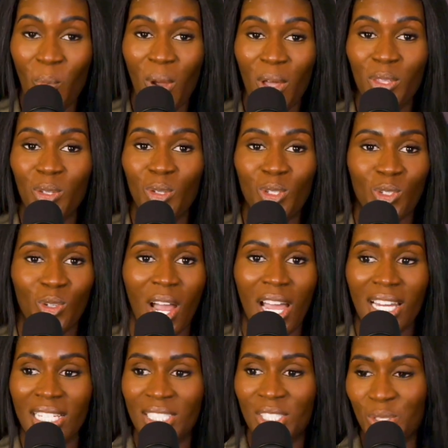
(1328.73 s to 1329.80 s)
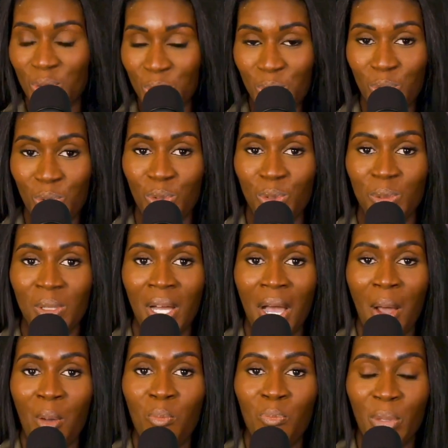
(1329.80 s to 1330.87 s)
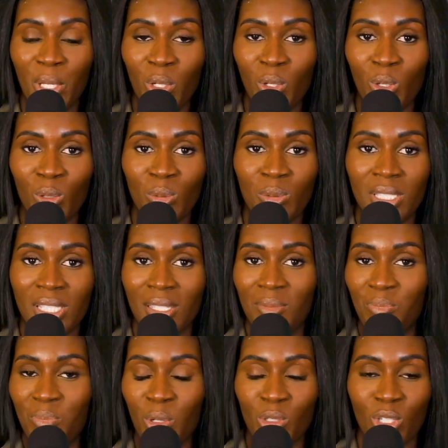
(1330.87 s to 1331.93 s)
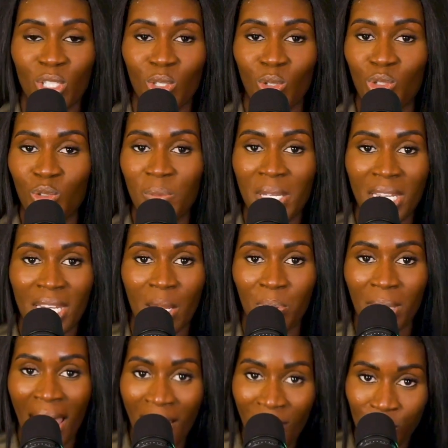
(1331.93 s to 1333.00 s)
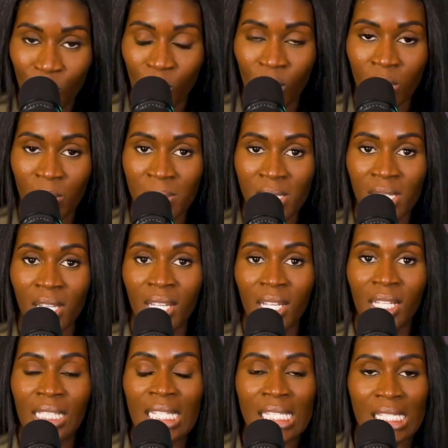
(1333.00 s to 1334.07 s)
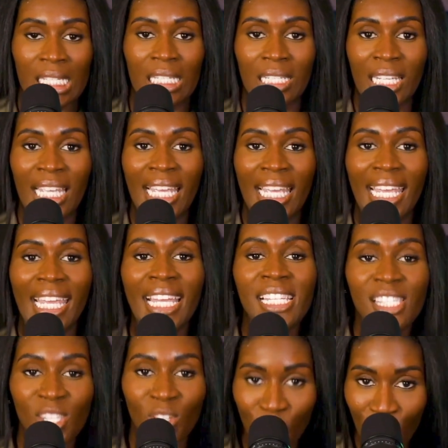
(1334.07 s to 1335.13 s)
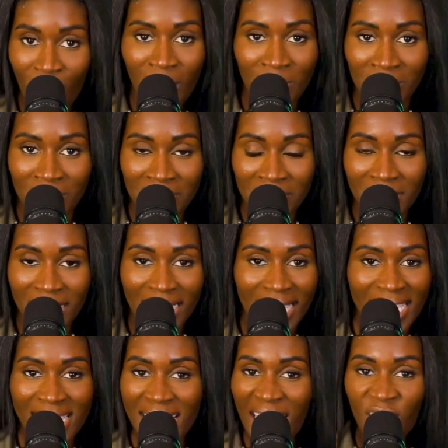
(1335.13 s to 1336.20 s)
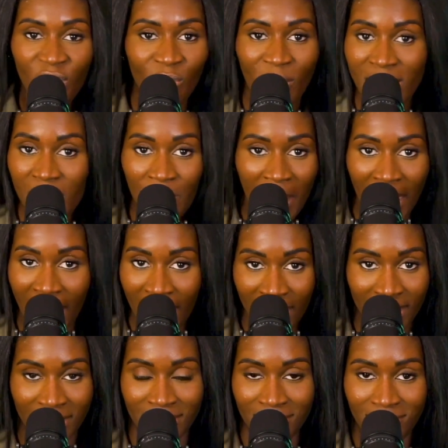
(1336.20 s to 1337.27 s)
whether you're trying to build your social media platforms. Listen, Instagram, it's not your resume.